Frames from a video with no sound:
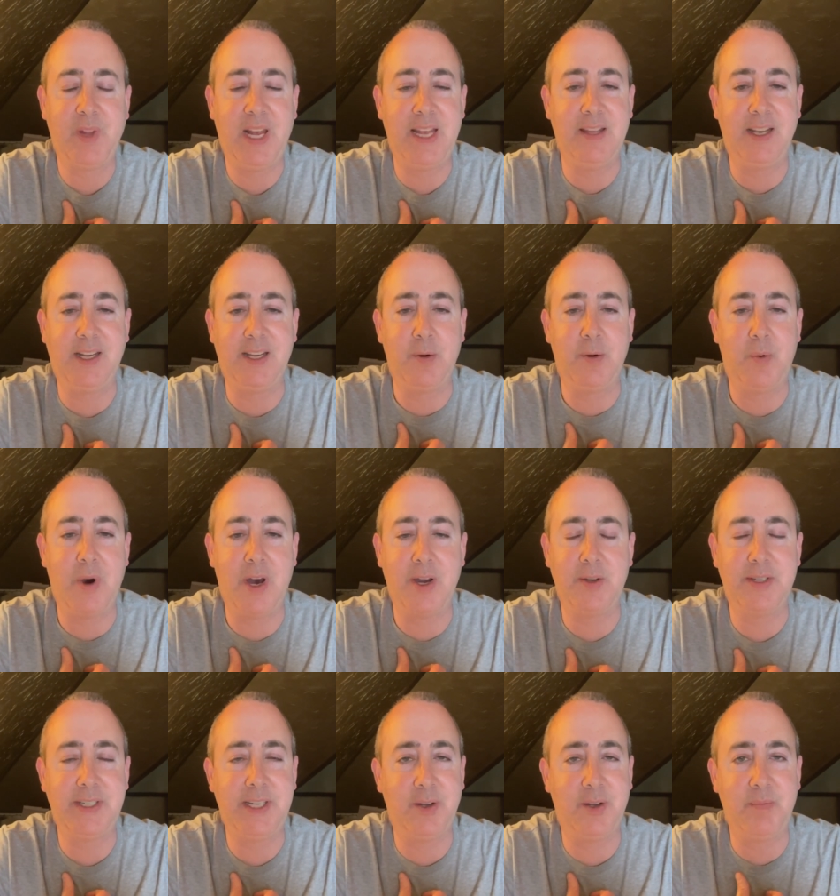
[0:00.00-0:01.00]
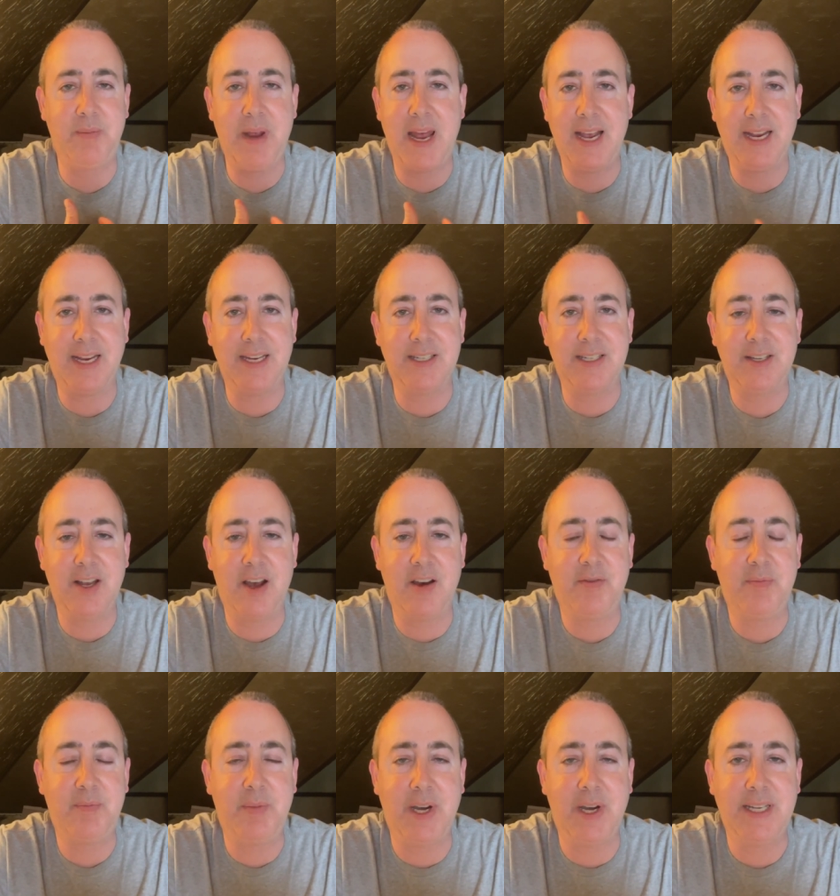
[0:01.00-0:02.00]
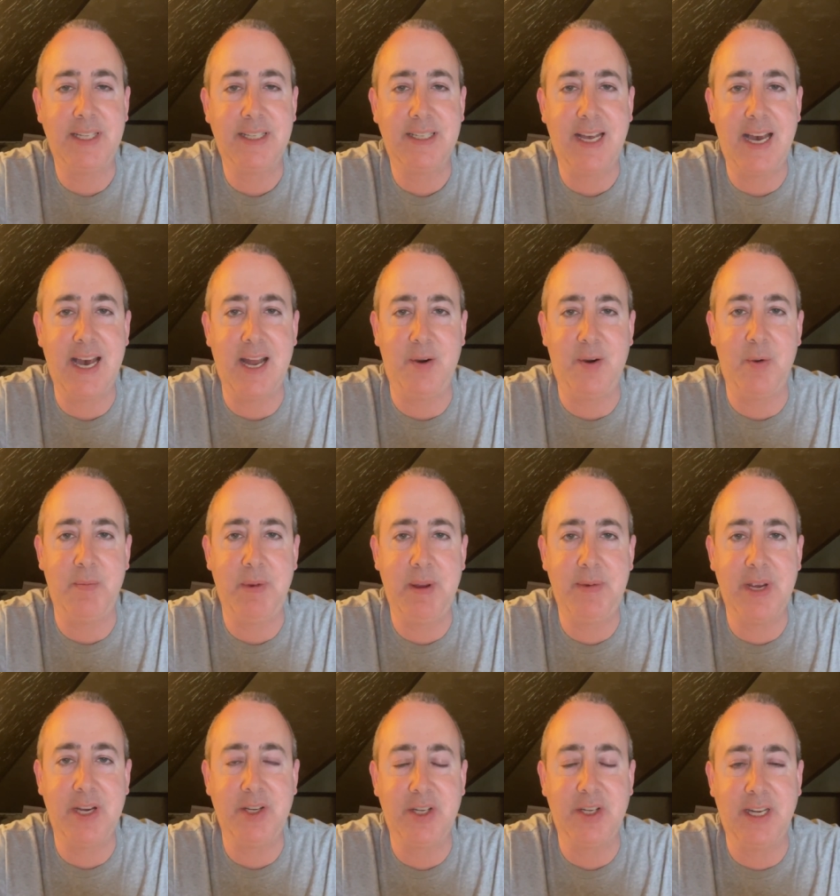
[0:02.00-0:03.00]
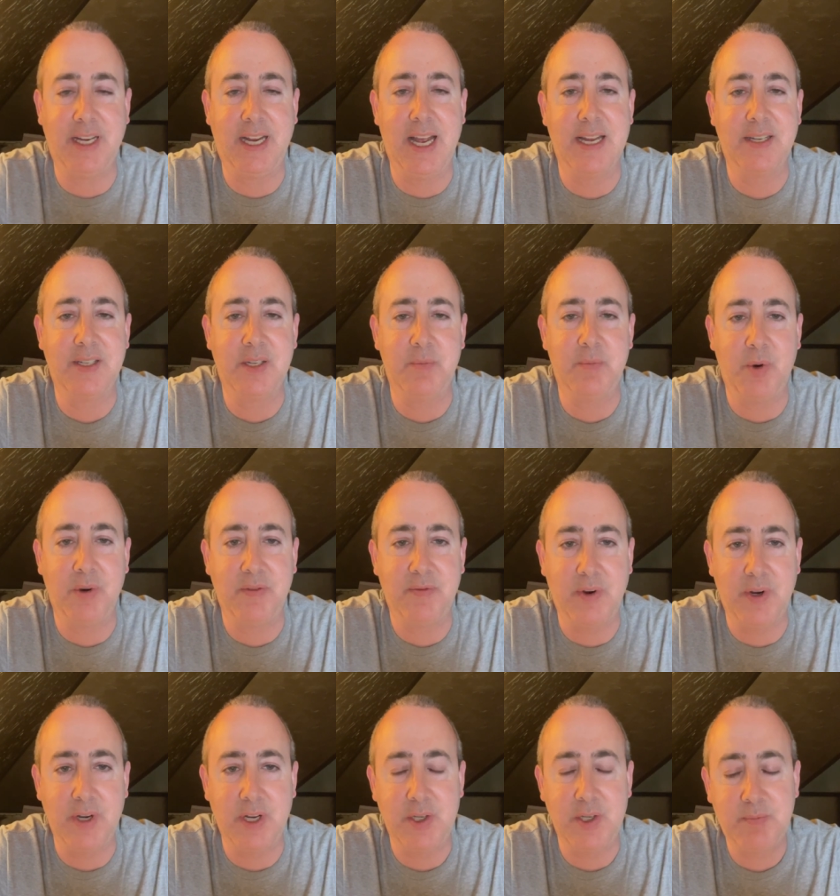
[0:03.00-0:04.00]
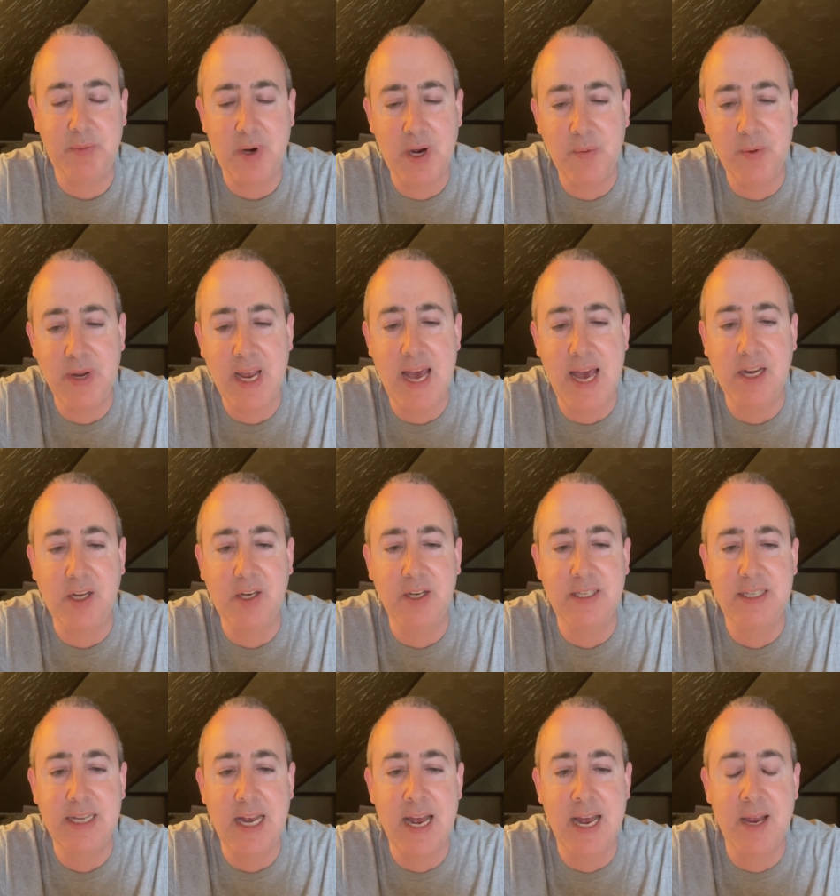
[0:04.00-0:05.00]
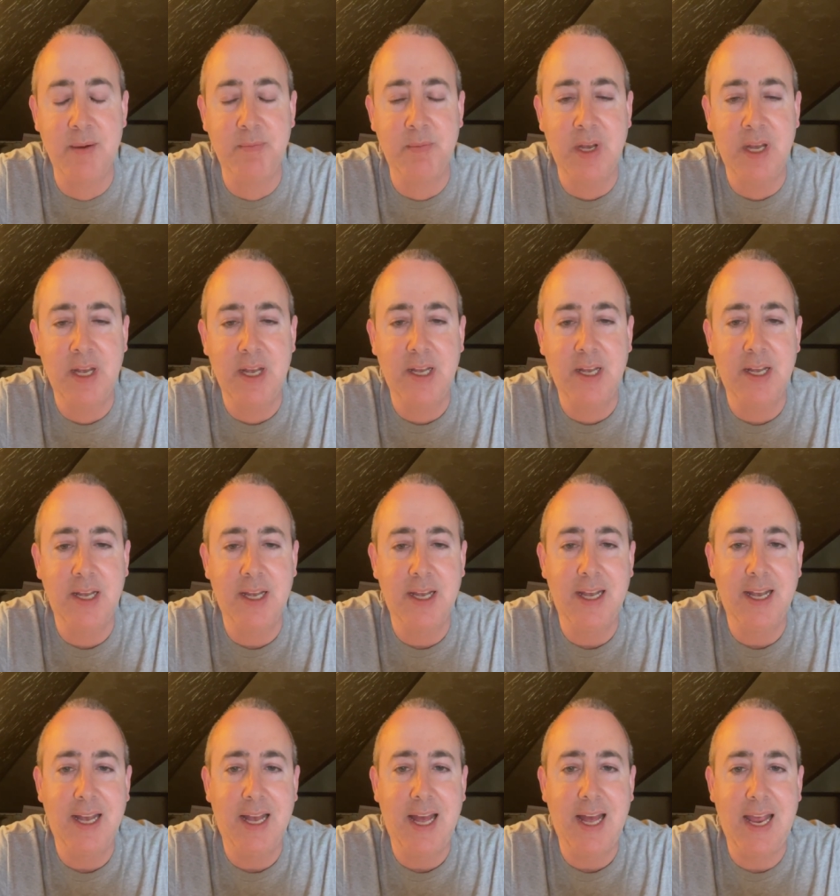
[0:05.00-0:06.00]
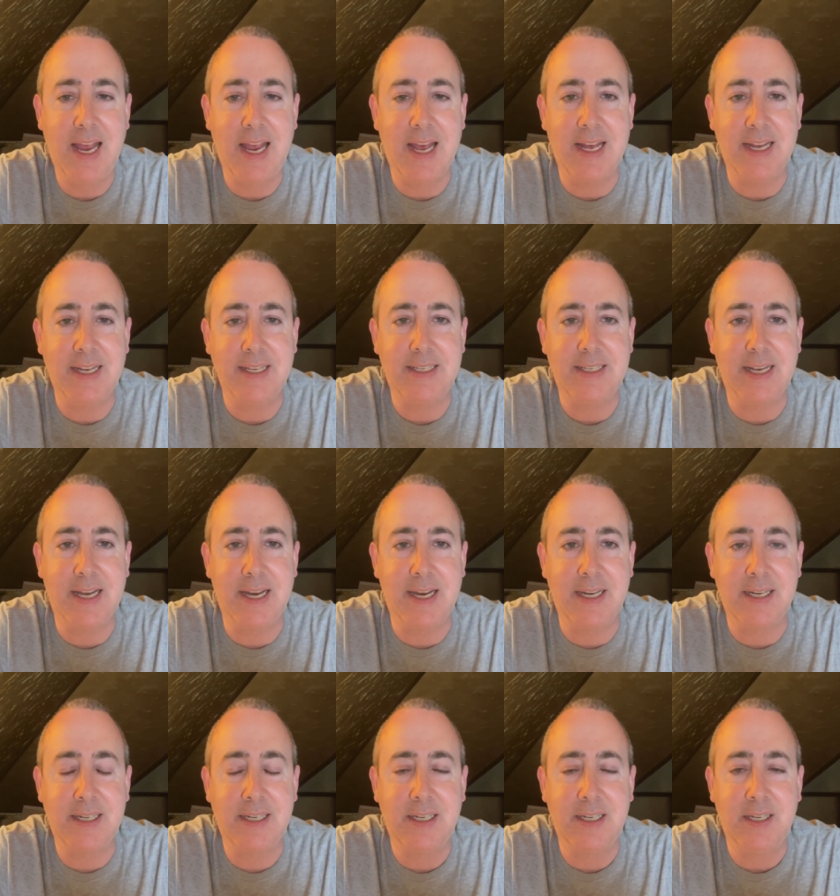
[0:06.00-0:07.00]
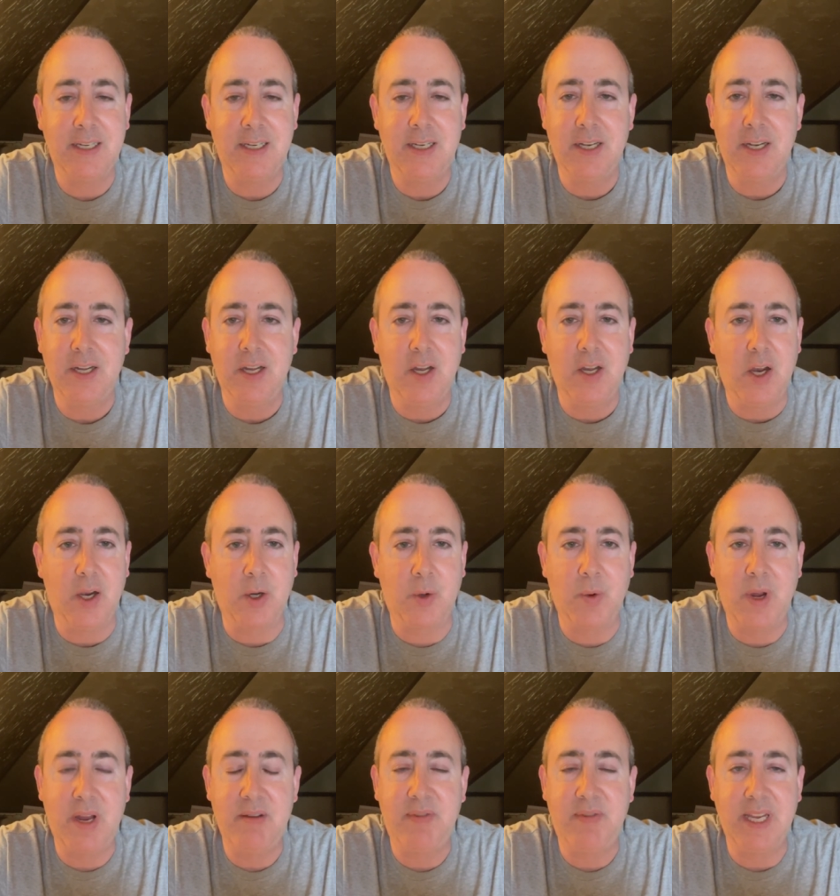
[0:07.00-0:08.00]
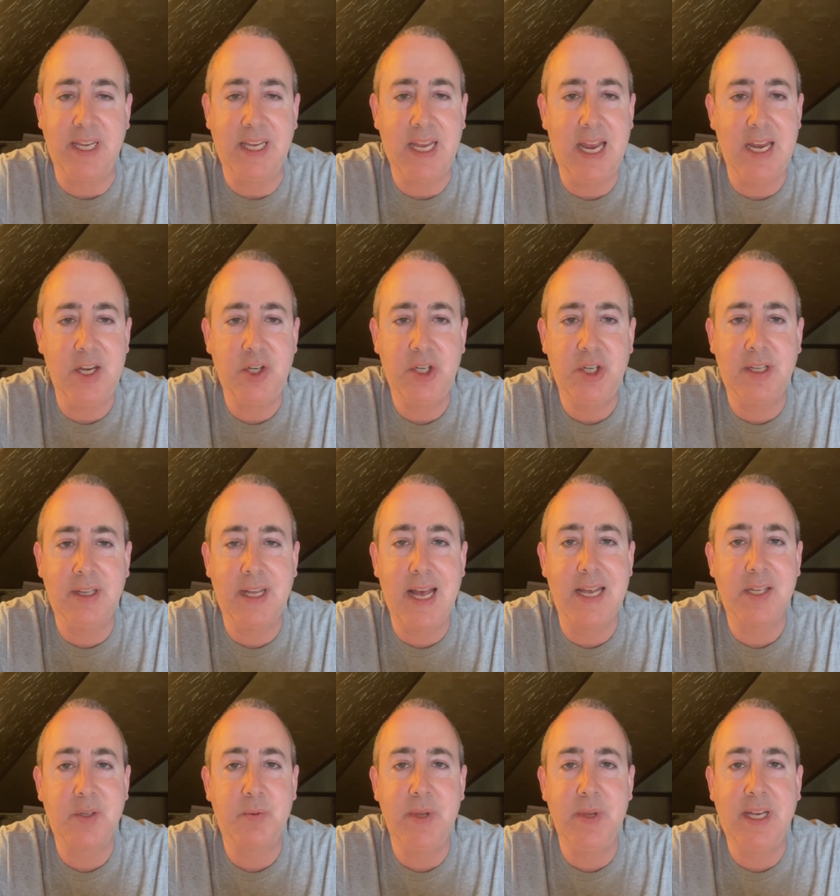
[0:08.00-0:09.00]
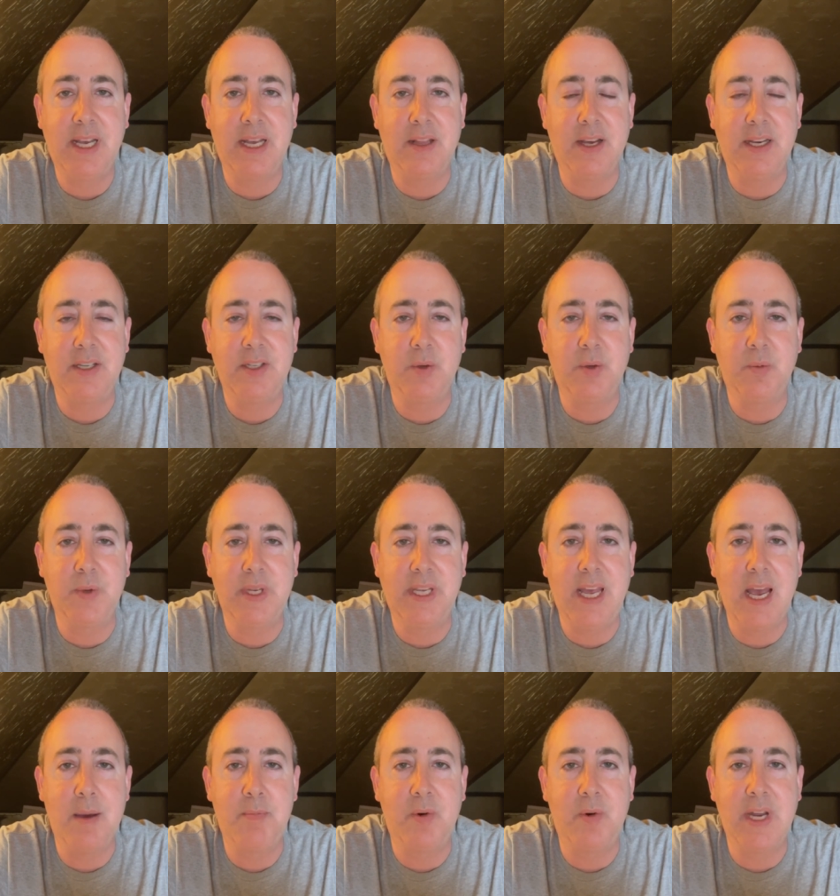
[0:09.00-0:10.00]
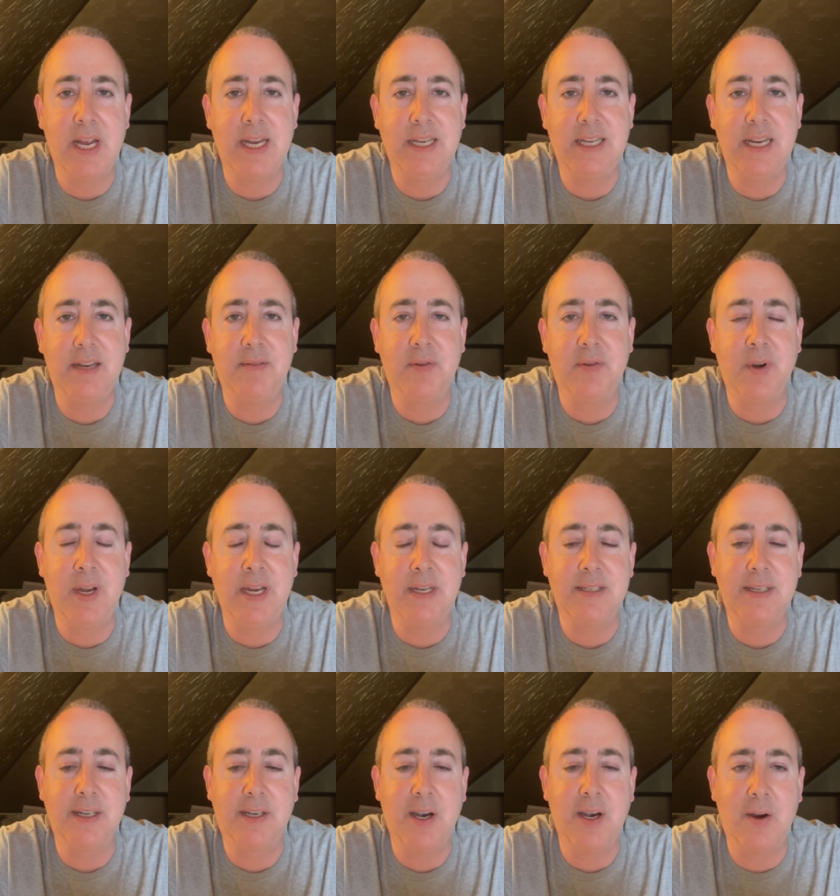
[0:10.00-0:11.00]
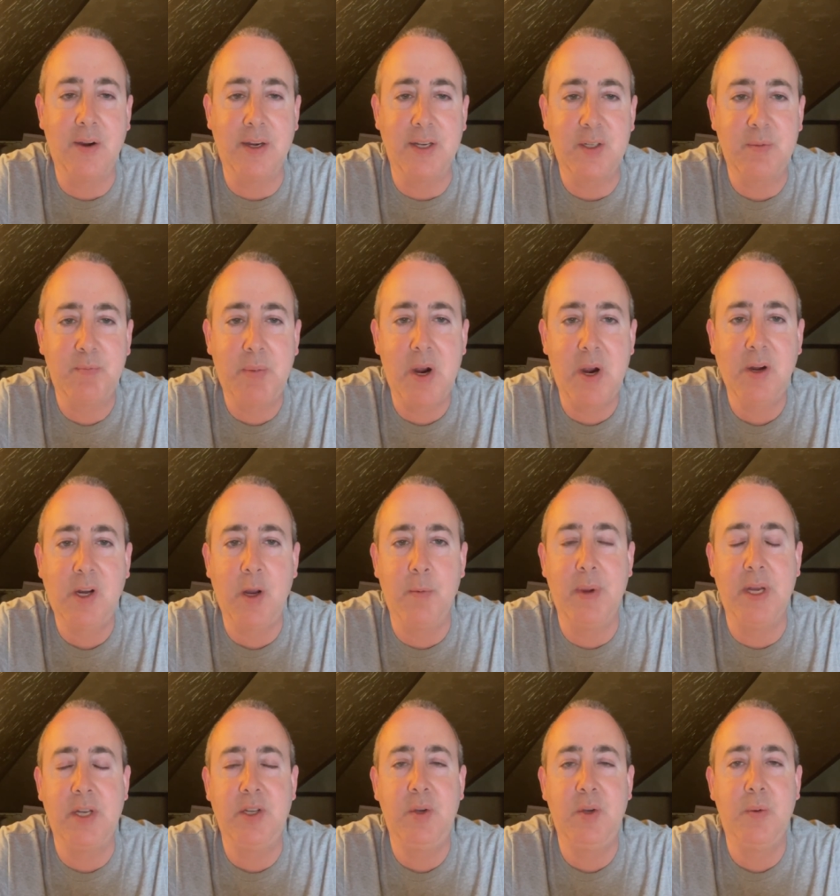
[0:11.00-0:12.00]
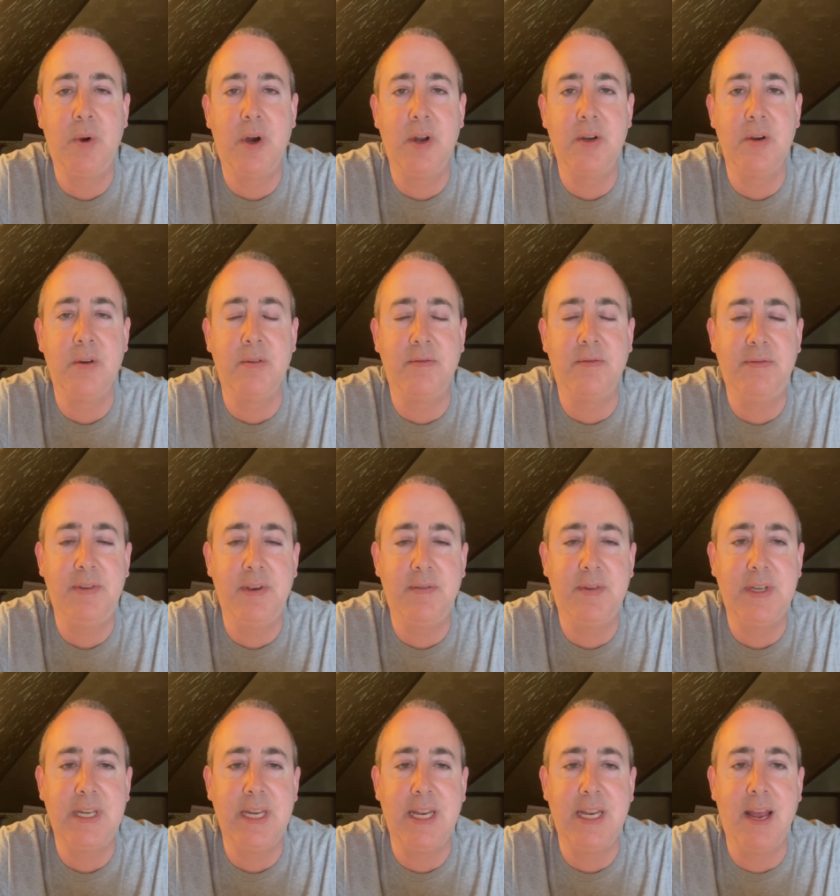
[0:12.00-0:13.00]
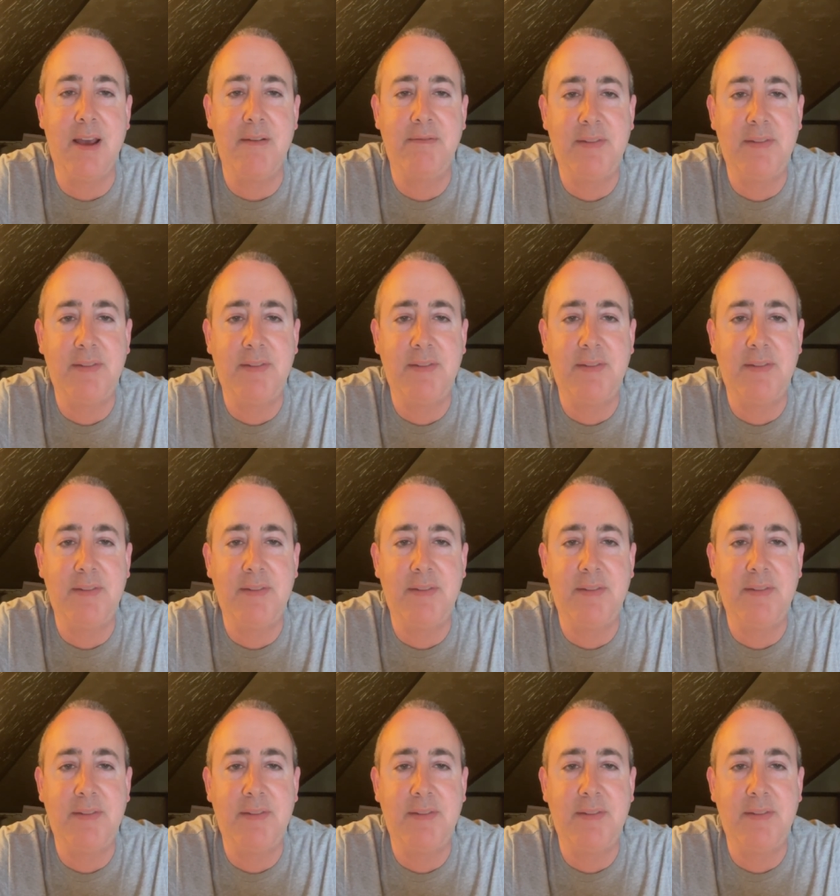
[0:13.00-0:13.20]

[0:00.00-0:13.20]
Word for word: like a water sealed bag and stuff, but I don't know. Maybe I should have got some more footage. But we had a good time and a great vacation. Last week, I'd like to recap what I did for Instacart and Spark. I made $255.